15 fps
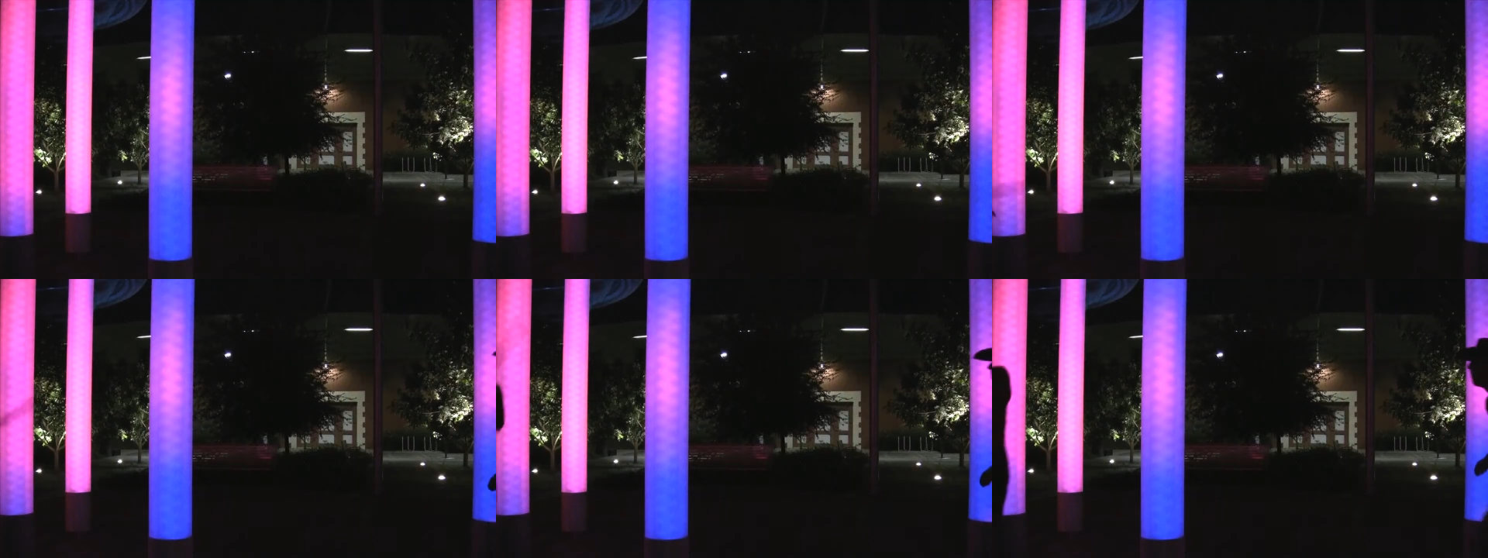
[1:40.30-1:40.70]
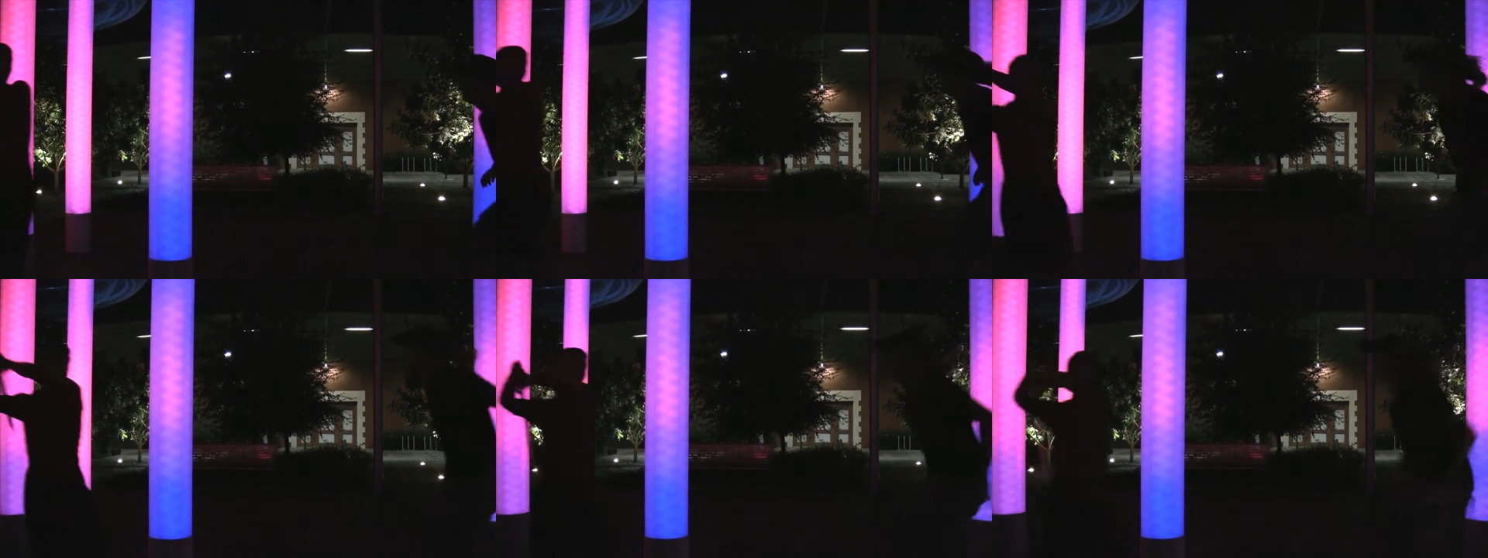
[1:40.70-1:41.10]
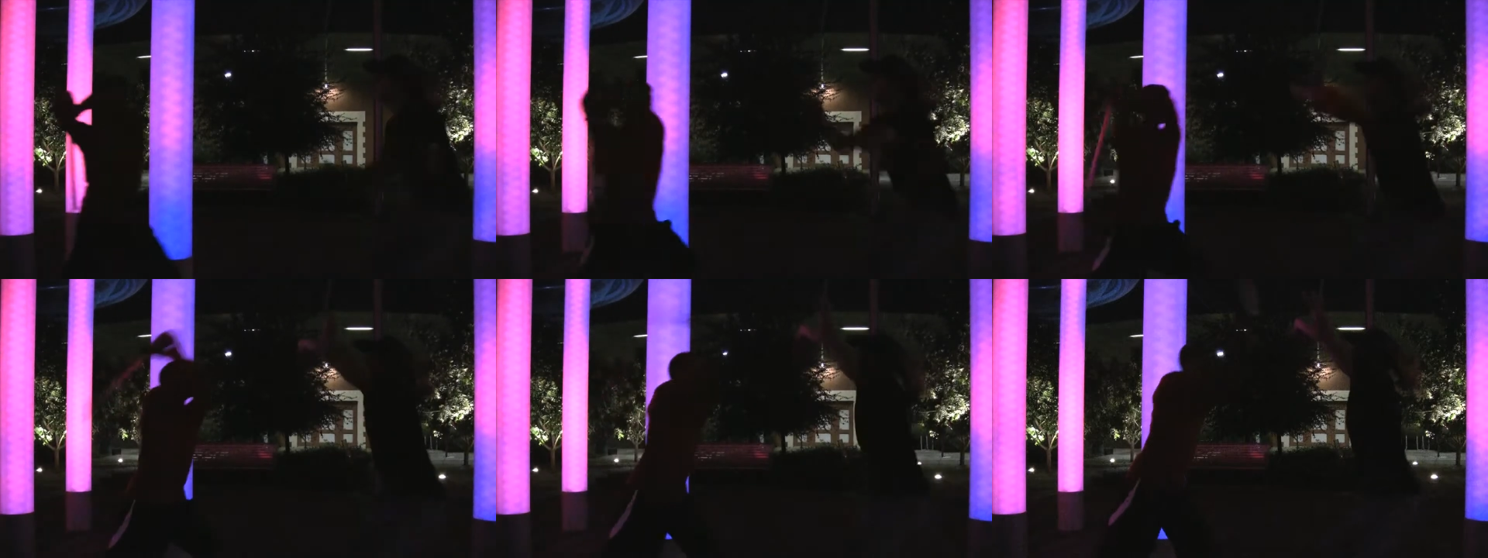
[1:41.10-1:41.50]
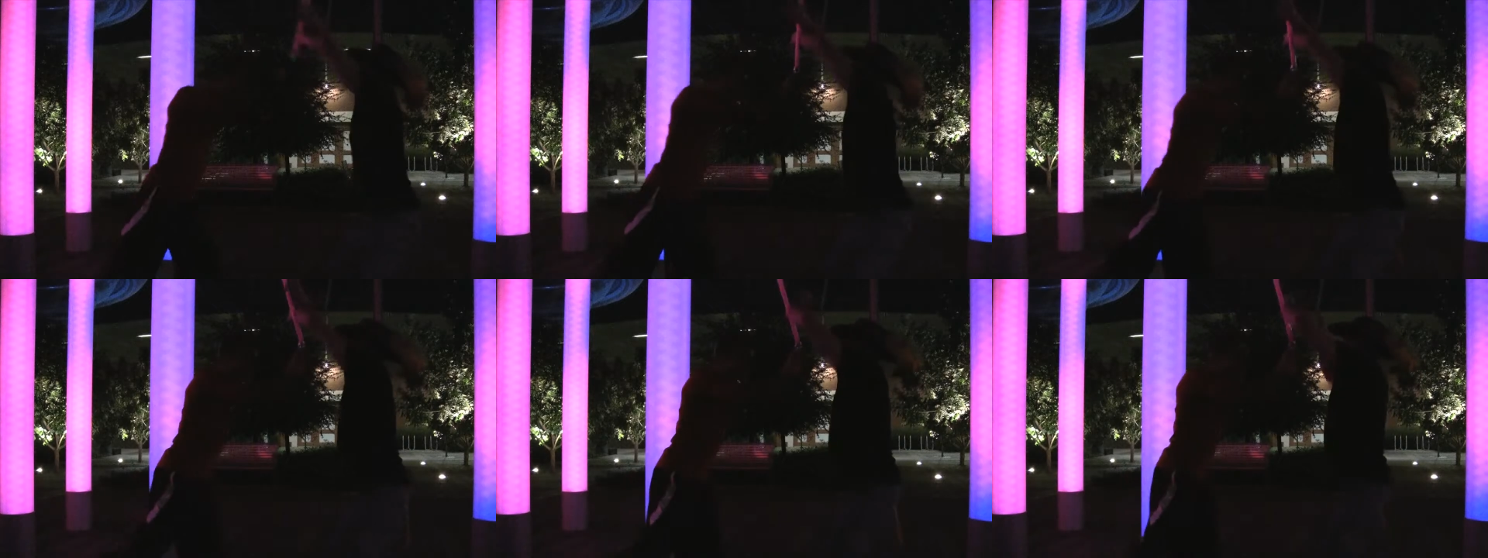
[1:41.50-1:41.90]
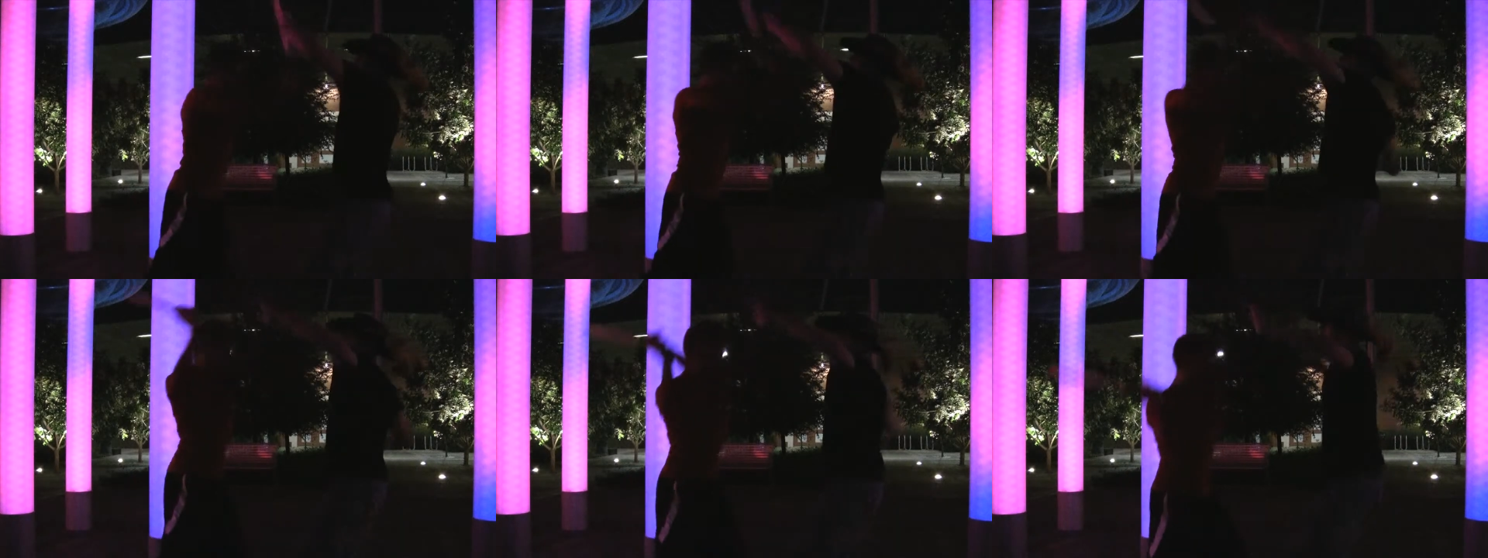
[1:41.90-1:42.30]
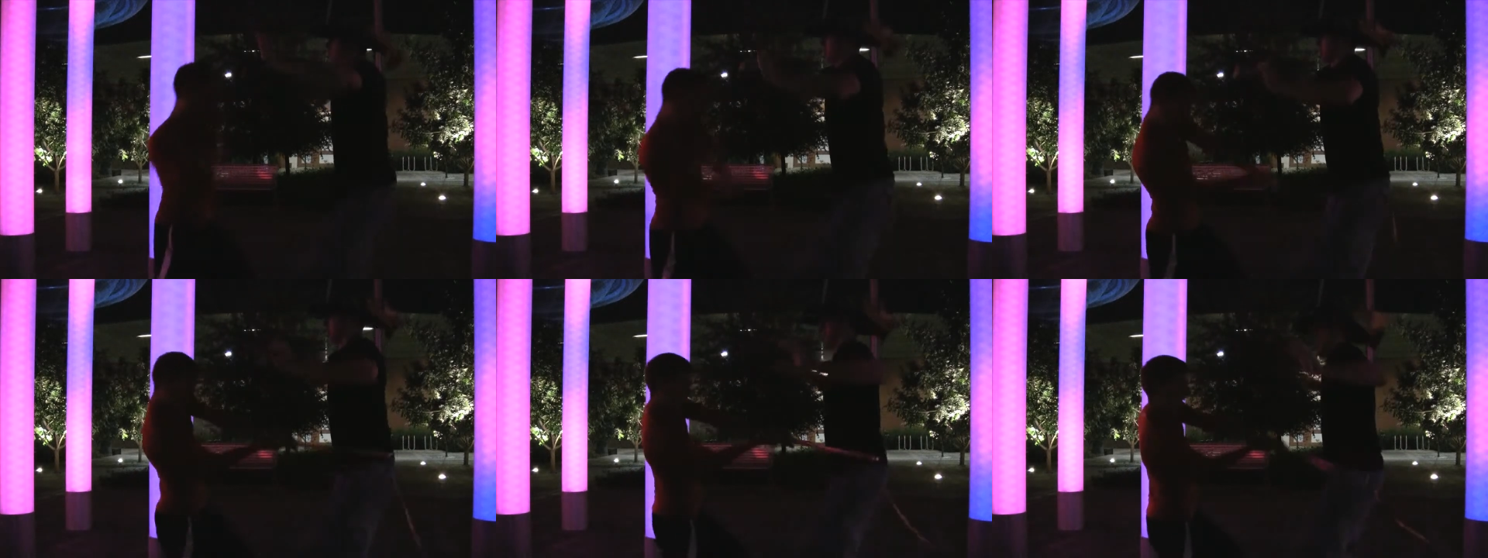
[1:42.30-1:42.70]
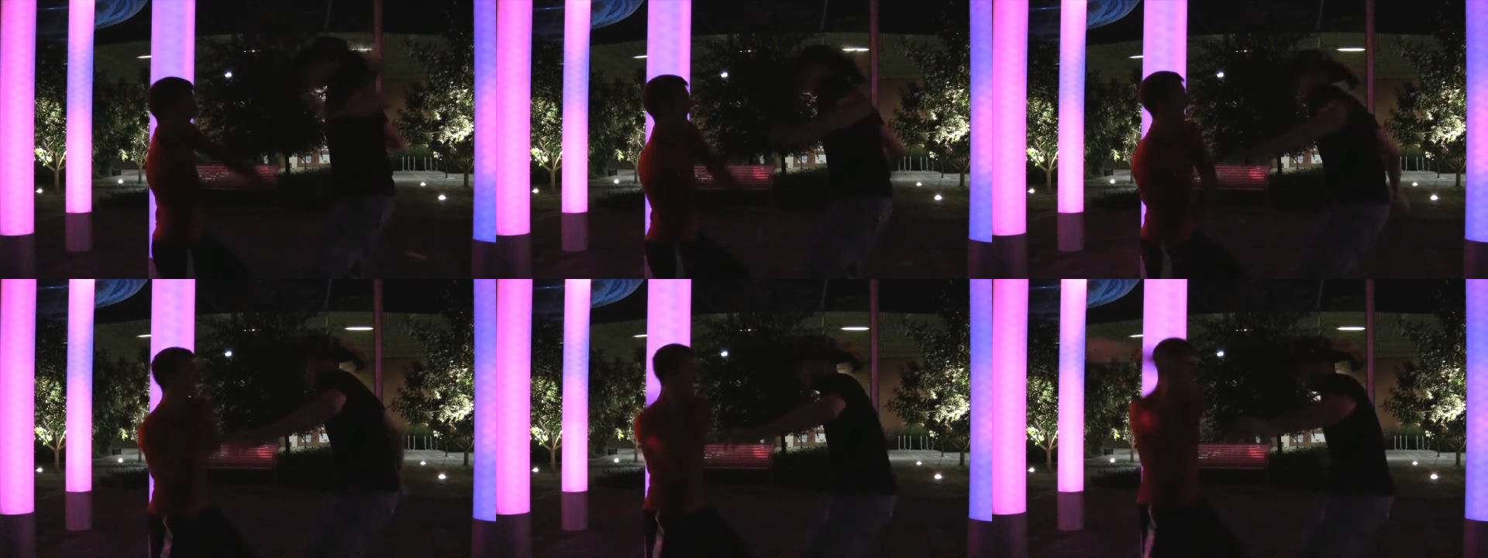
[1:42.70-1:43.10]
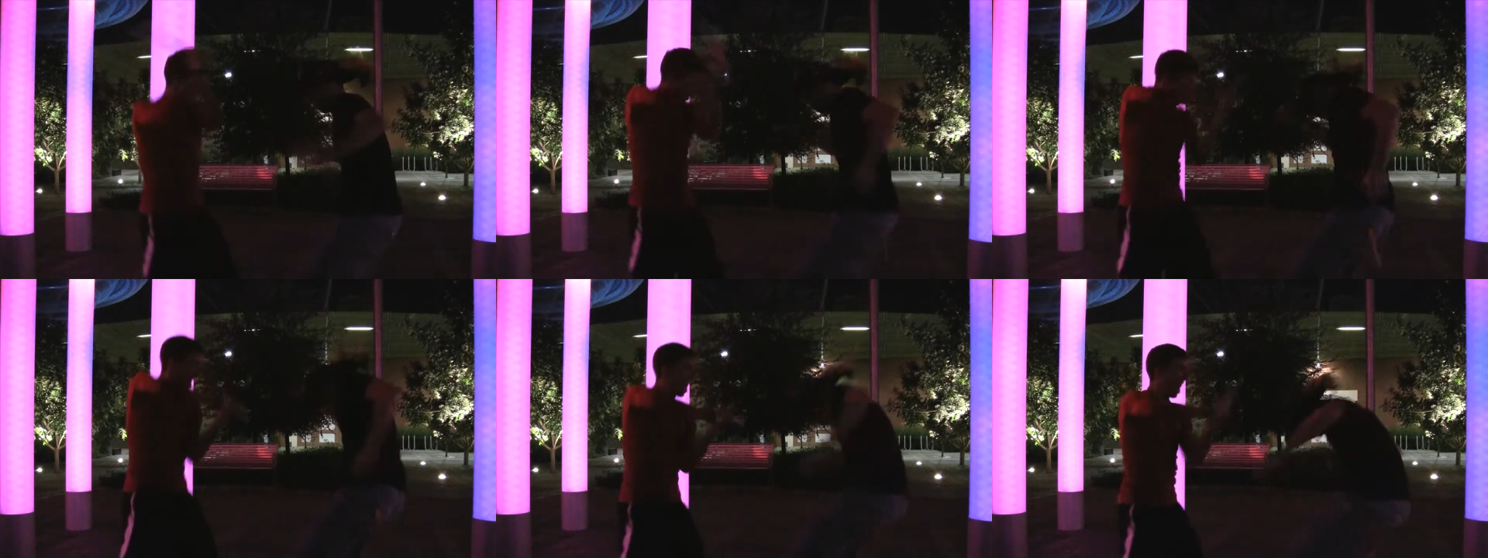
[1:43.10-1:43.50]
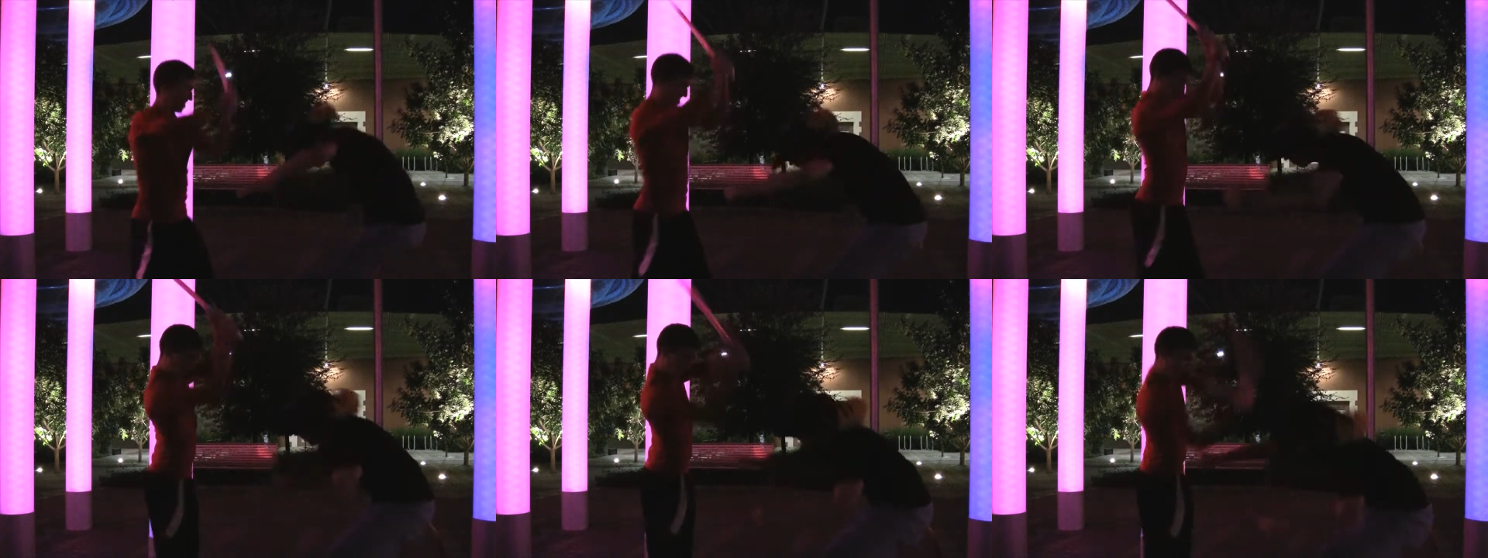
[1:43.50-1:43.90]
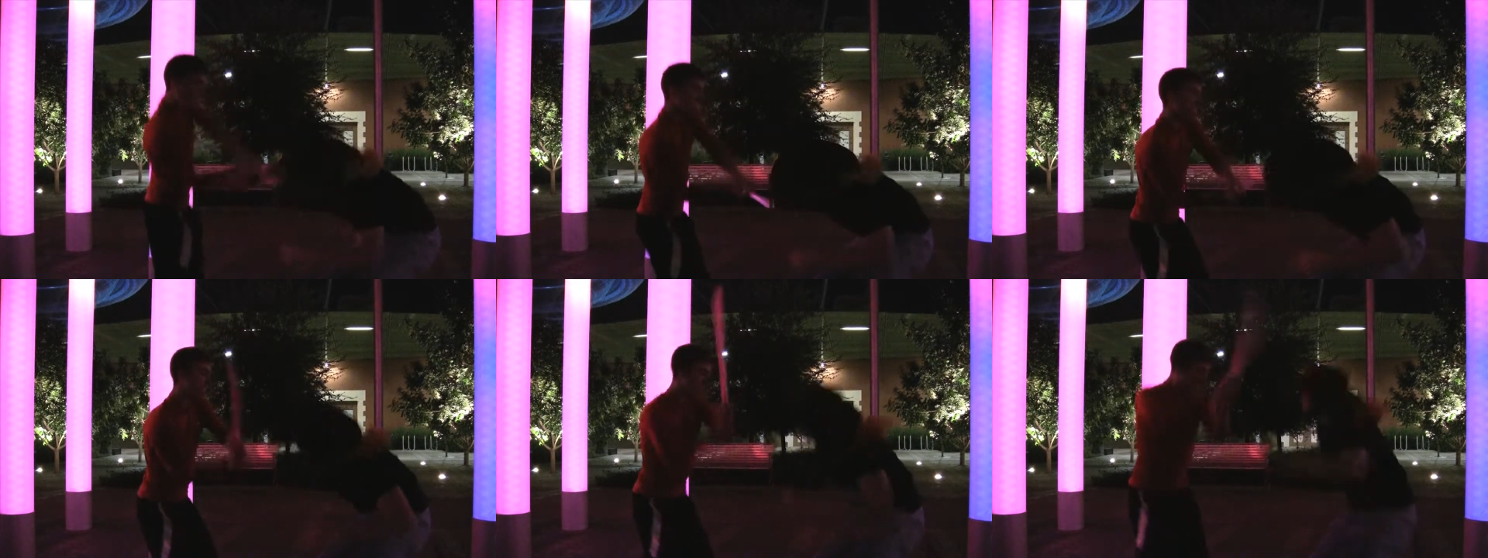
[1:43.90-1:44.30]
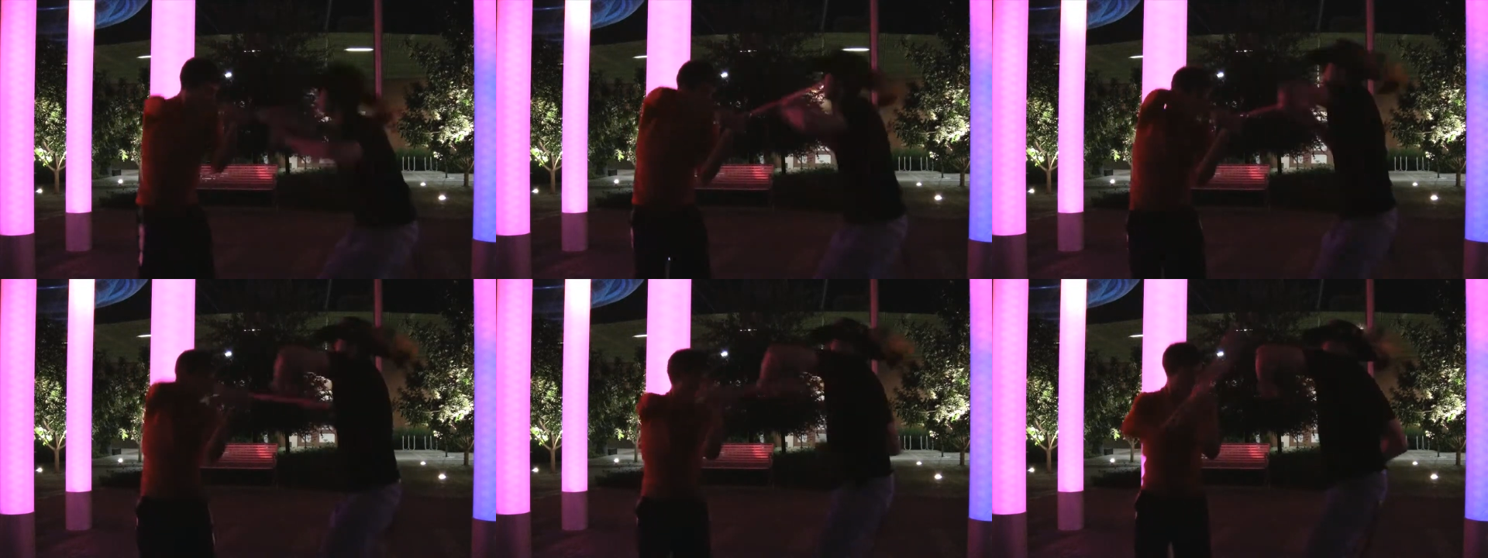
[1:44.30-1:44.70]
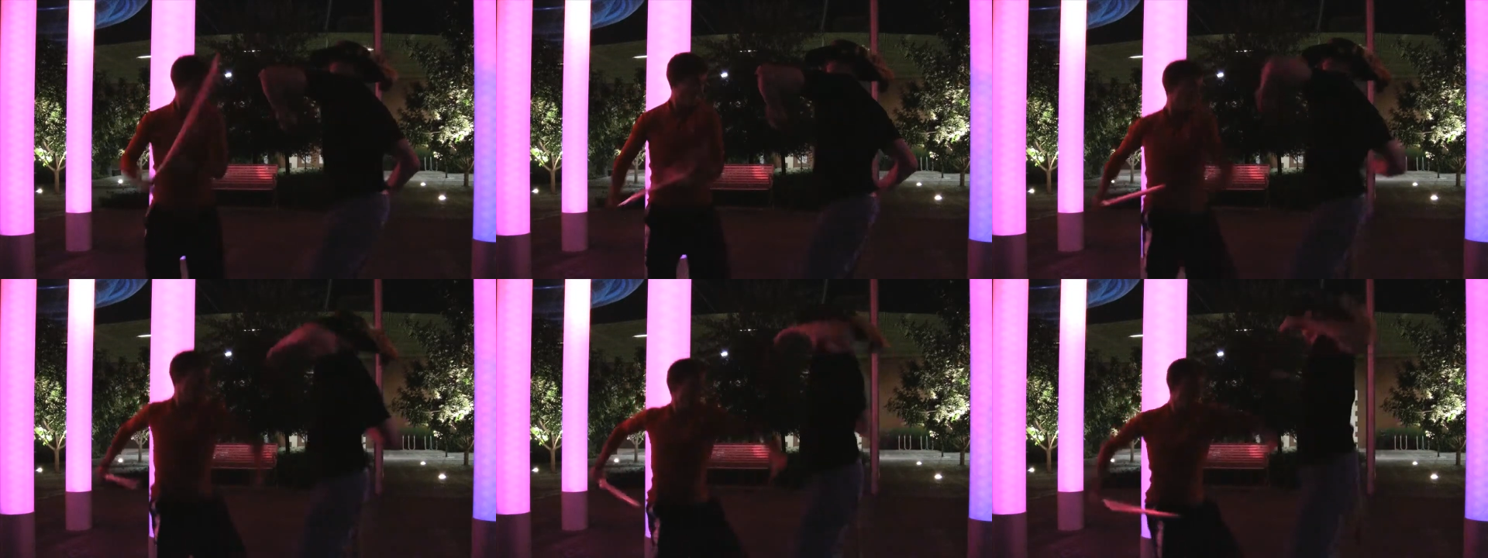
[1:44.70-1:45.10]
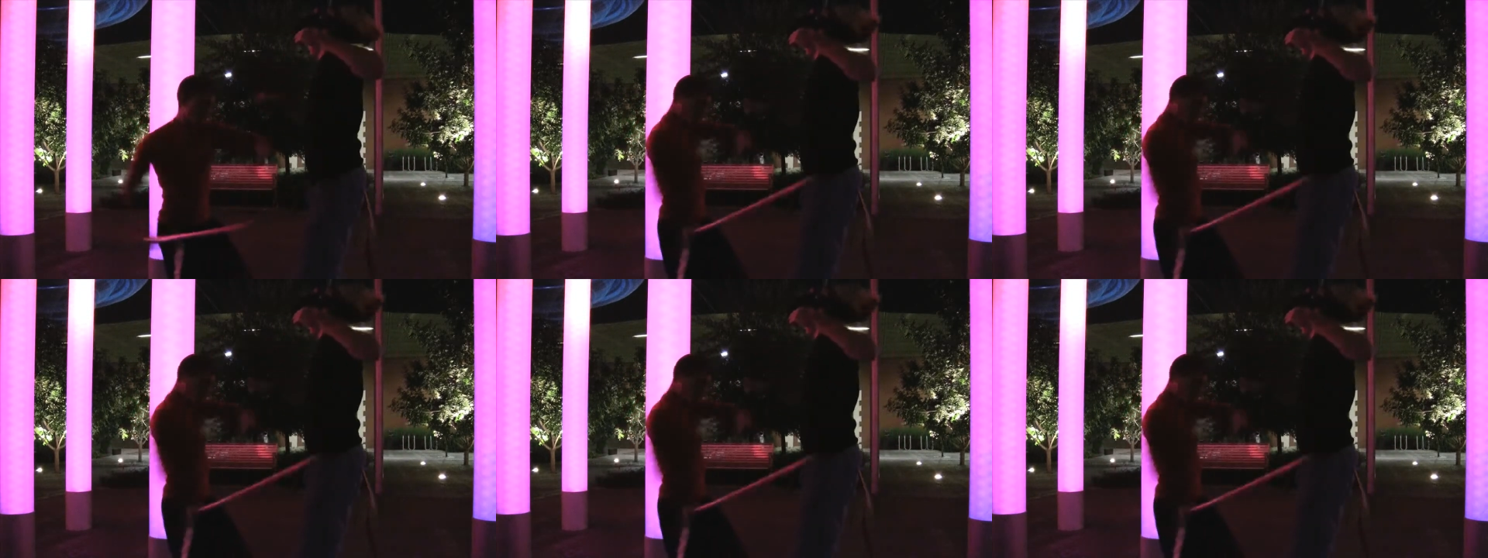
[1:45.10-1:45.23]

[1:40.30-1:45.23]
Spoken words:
No face is visible, so there are no lips to read.